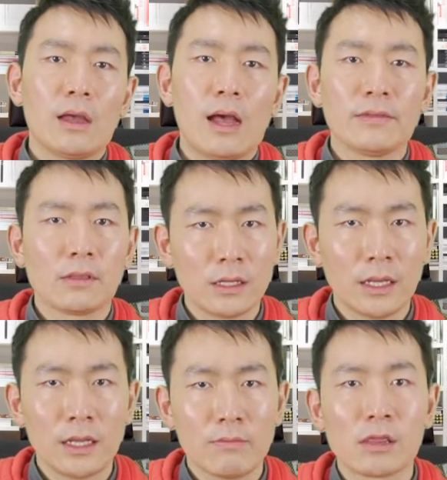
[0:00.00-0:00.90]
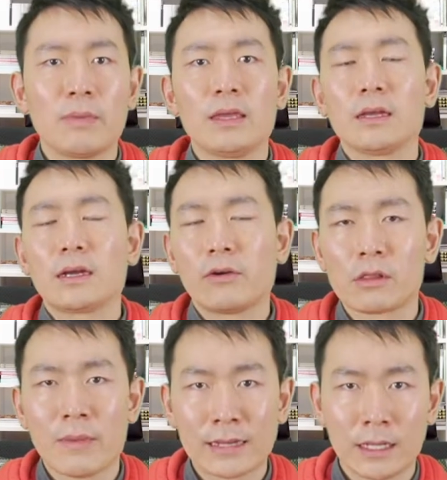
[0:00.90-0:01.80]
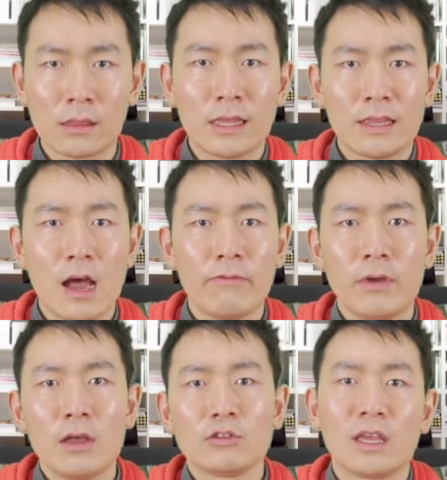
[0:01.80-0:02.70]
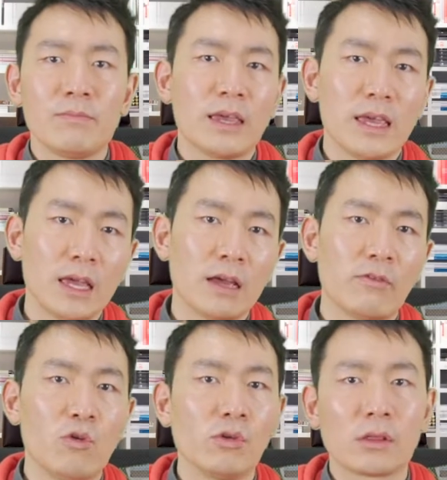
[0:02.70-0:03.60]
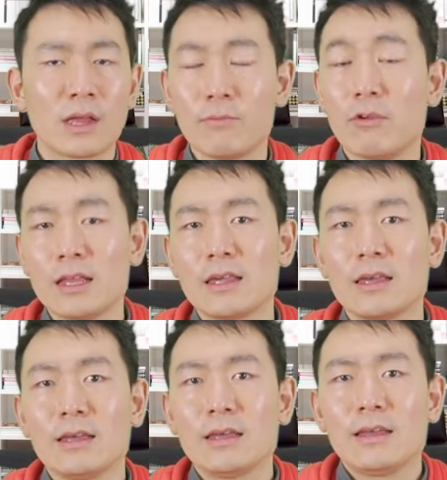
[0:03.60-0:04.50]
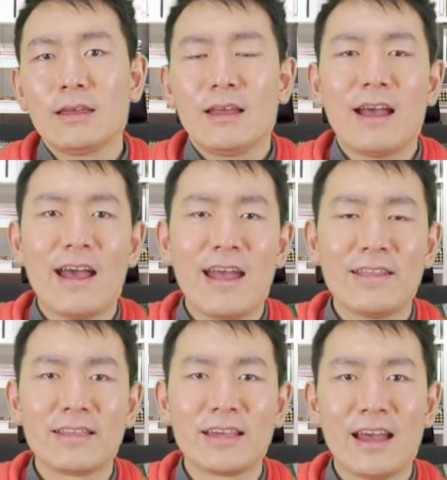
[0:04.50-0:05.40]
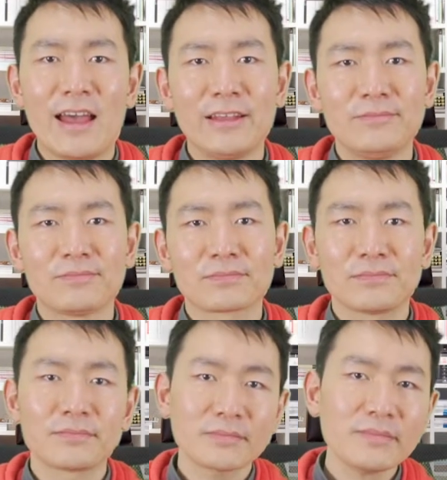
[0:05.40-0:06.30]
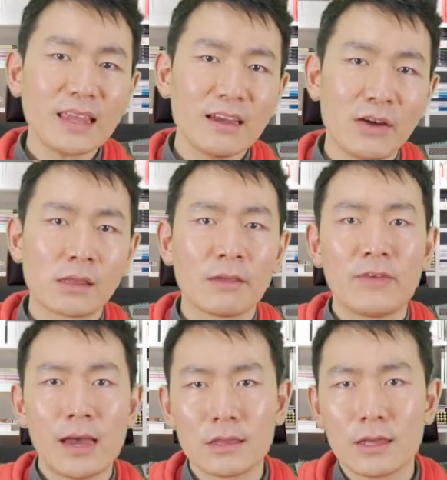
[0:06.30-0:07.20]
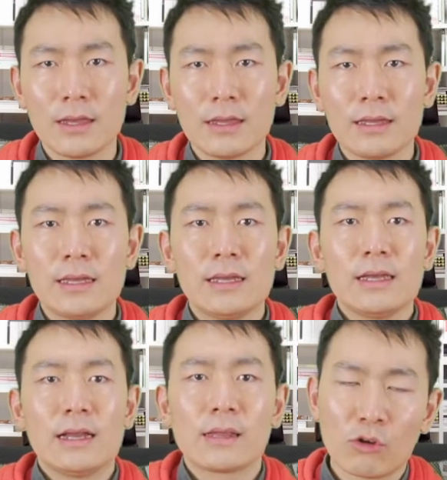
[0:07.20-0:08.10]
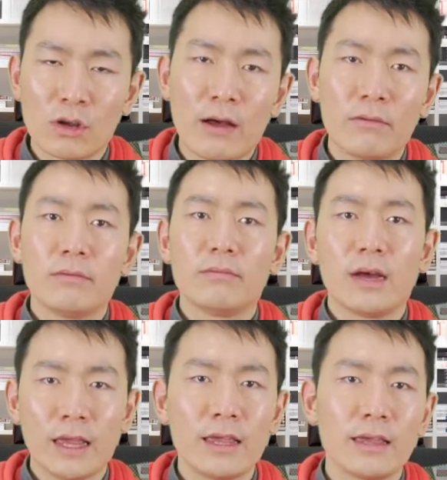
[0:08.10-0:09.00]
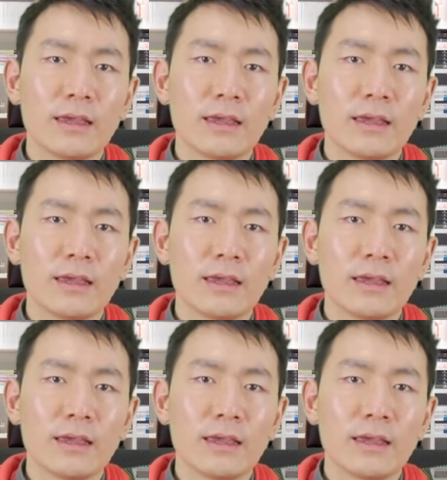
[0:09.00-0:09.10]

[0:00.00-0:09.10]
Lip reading: And the city must be charismatic enough to keep me here for all this time, right? And first thing first, let's talk about money